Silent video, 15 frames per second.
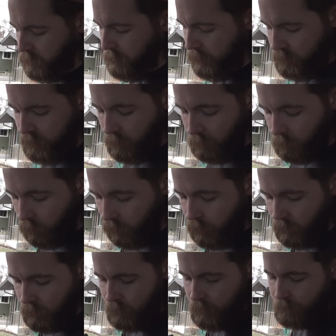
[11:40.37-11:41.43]
want to make sure that will
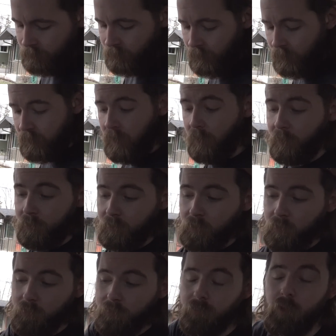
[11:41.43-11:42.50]
work. Another thing to
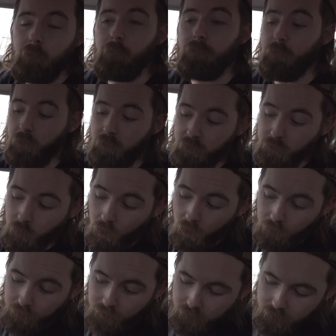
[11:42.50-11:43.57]
confirm before you do all
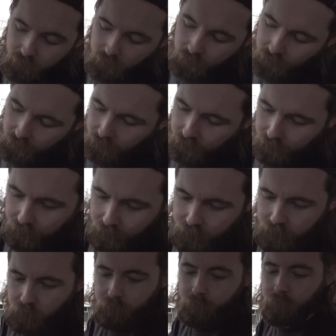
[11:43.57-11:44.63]
of this
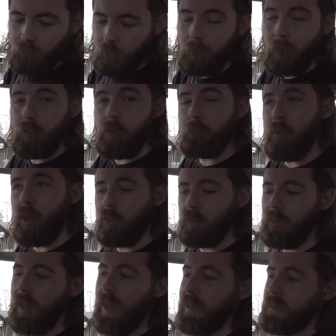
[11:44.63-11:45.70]
is confirm that your
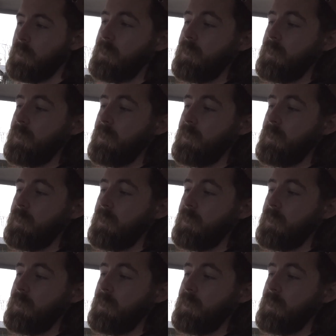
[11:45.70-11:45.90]
buckle actually